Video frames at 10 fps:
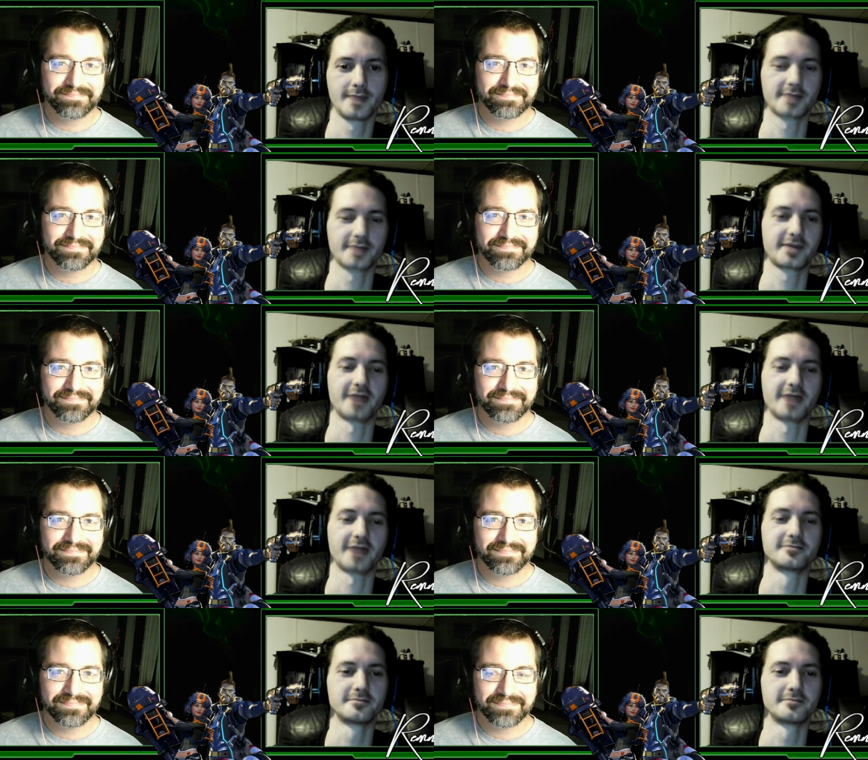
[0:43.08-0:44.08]
Speaker 1: Ken.
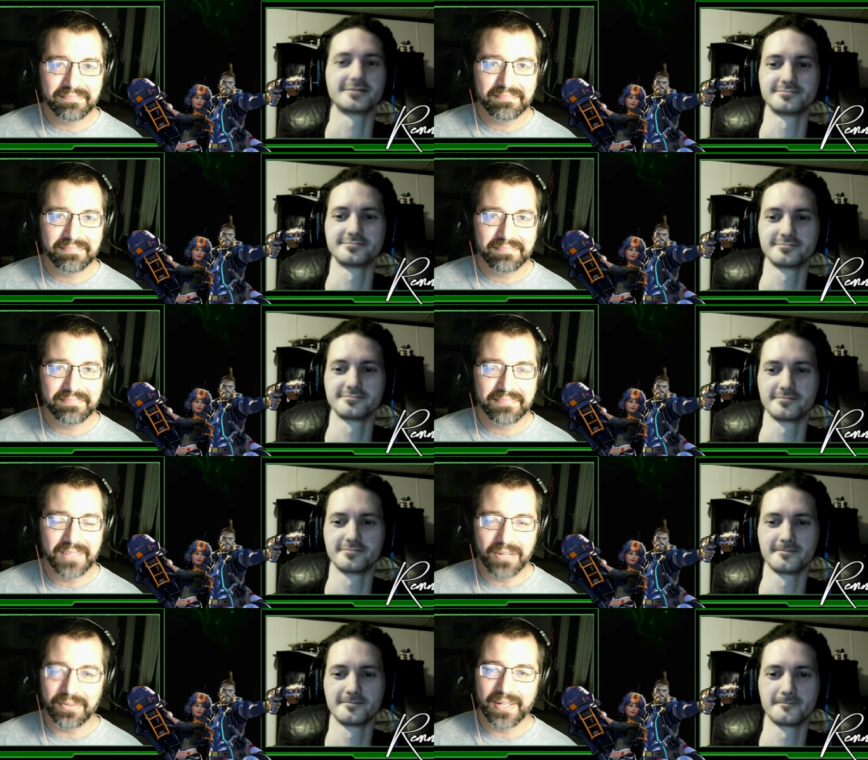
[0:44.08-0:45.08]

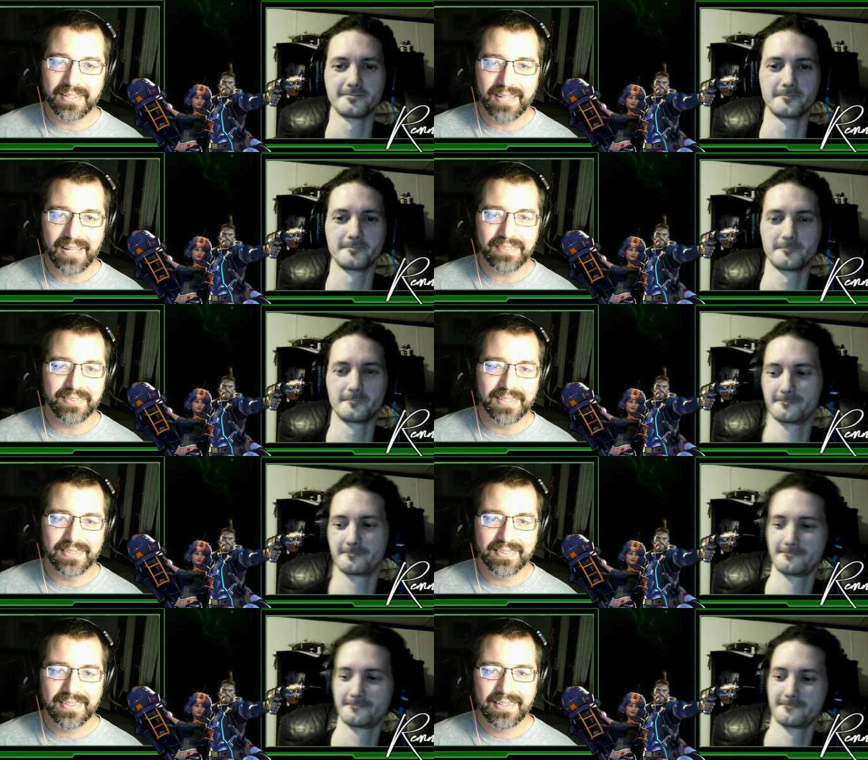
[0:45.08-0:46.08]
All right, excellent.
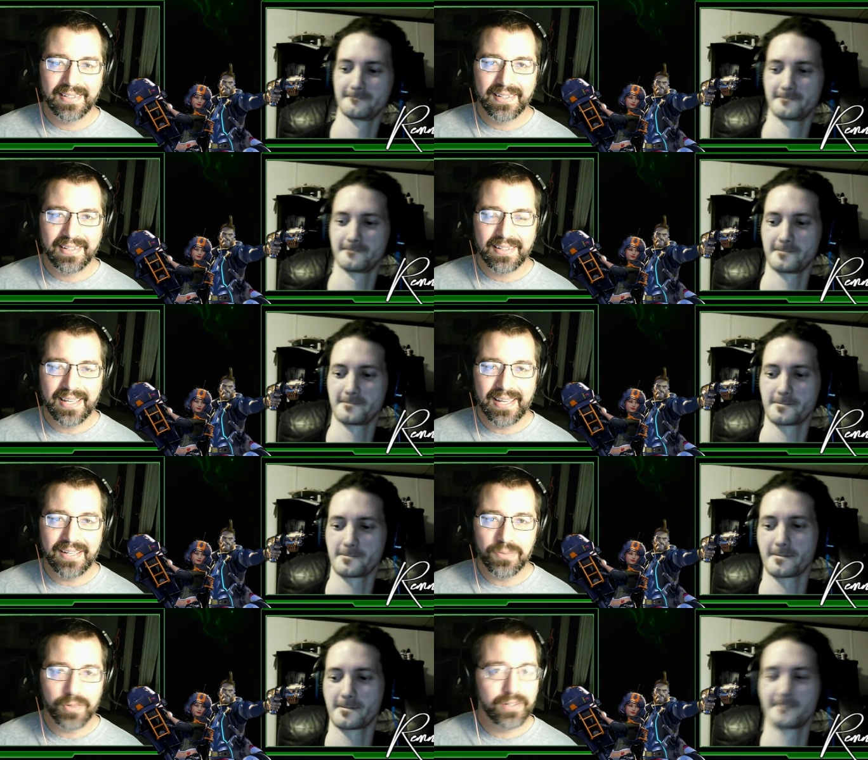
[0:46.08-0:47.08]
And
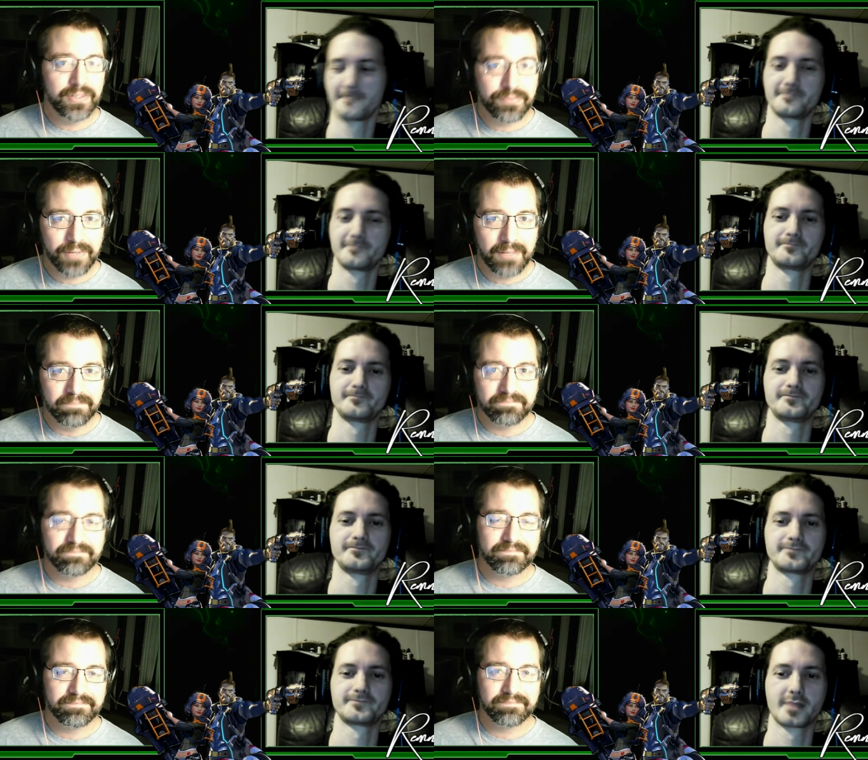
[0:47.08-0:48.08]
where are you from?
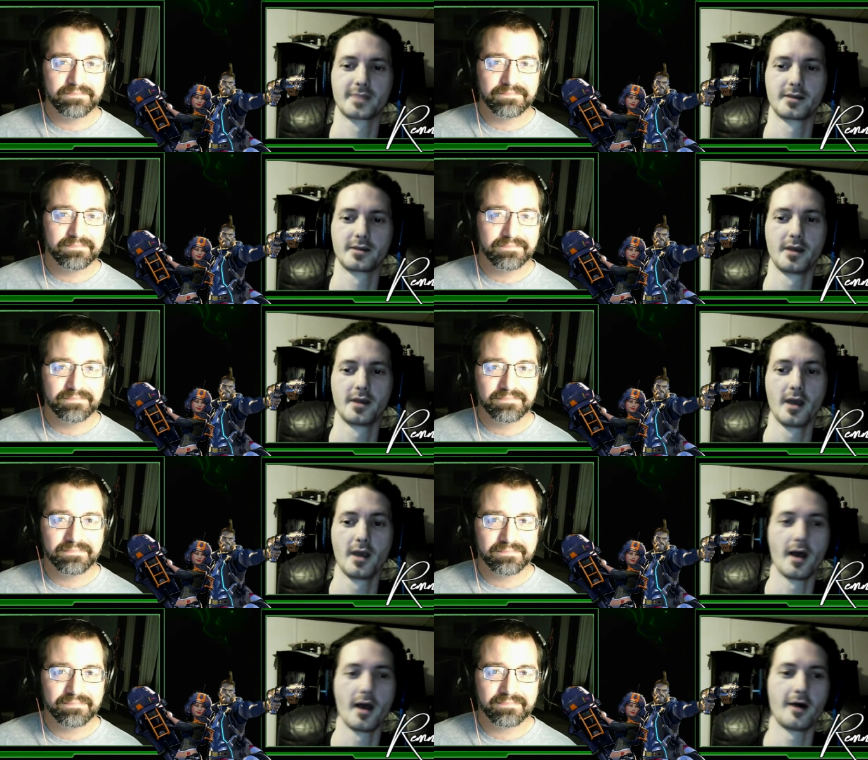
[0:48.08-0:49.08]

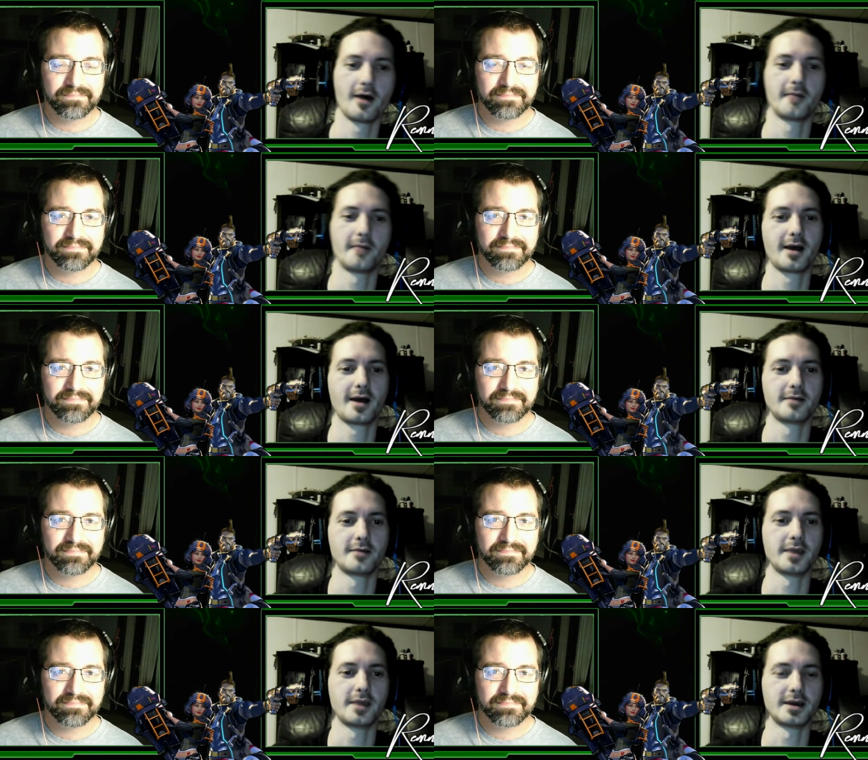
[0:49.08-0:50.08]
Speaker 2: I am
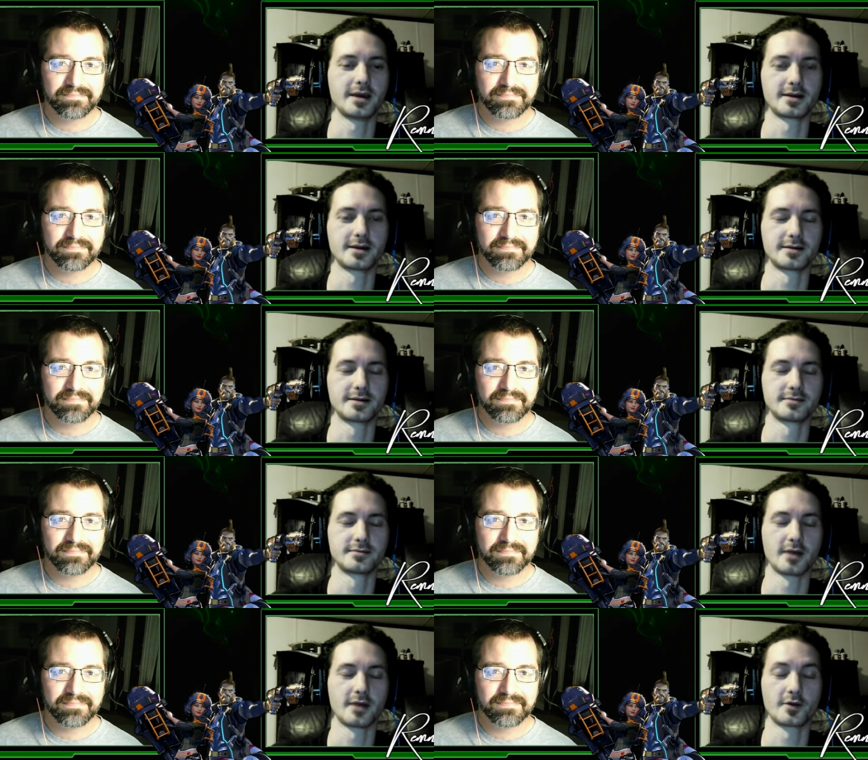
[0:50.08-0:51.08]
in
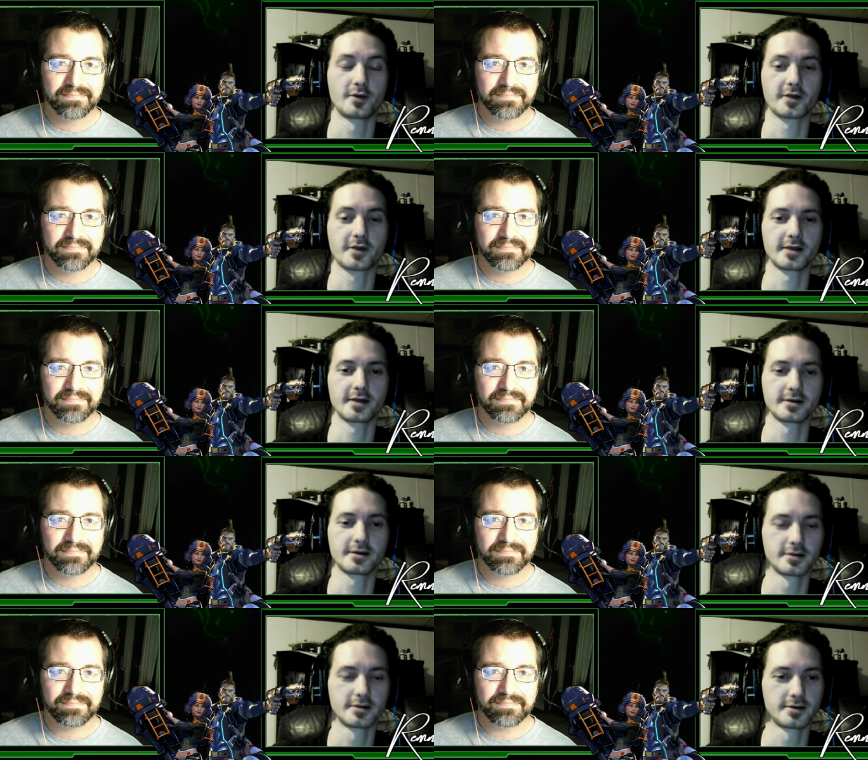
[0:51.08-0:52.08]
North Carolina.
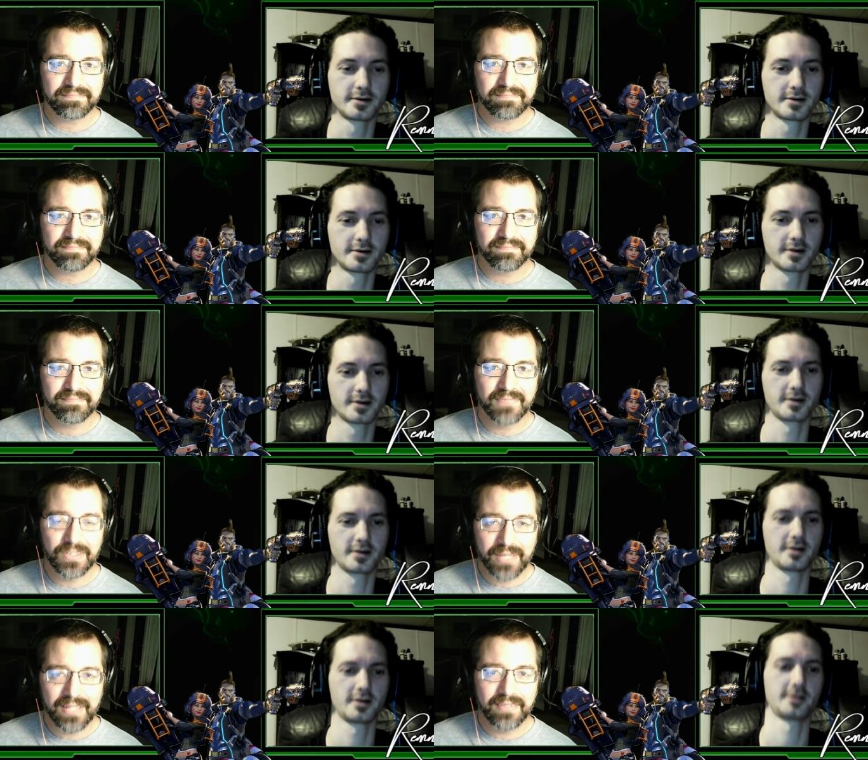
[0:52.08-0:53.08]

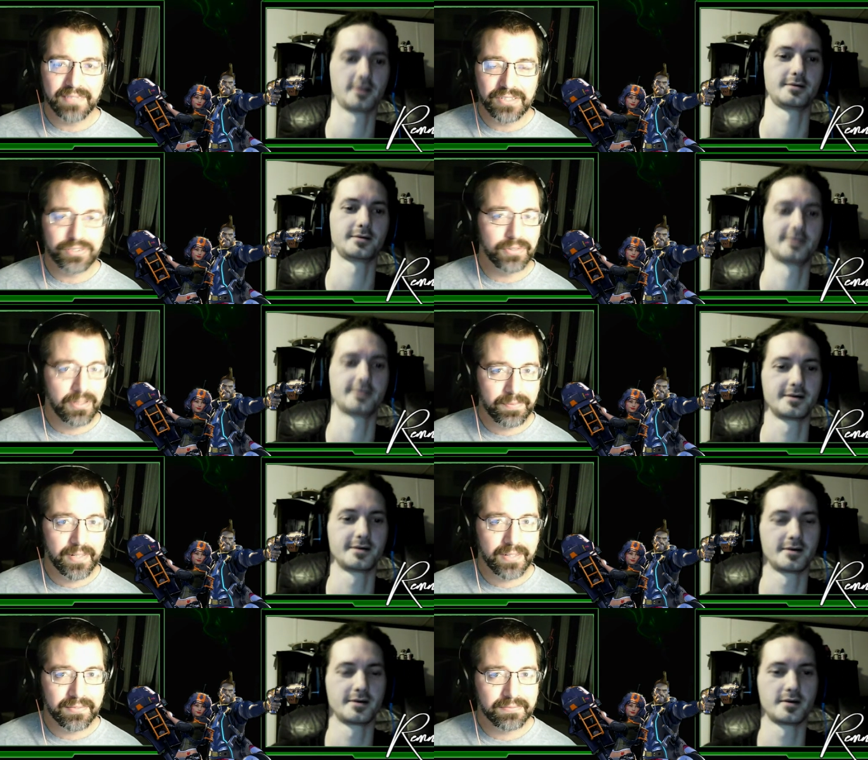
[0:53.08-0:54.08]
Speaker 1: Okay. Did you grow up
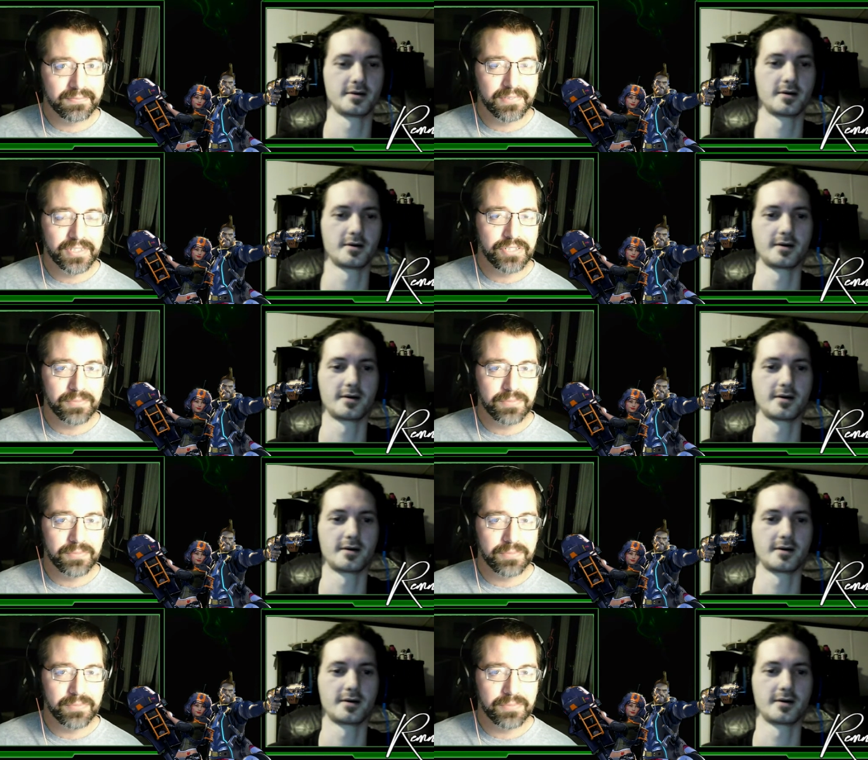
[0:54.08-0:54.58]
there, or did you move?